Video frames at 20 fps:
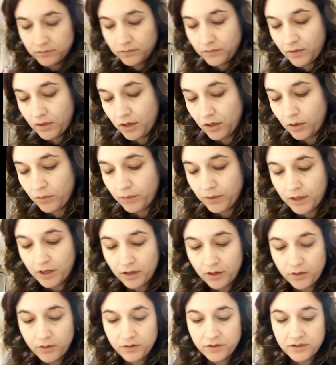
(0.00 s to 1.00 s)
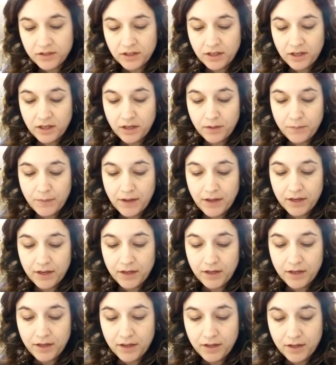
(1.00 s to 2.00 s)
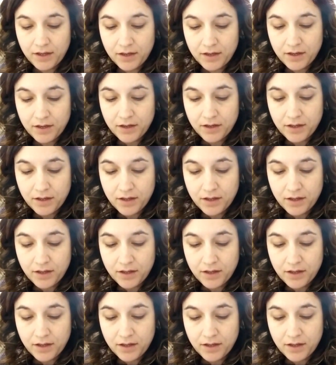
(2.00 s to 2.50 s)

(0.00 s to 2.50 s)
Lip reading: Here we go, sticking it back in.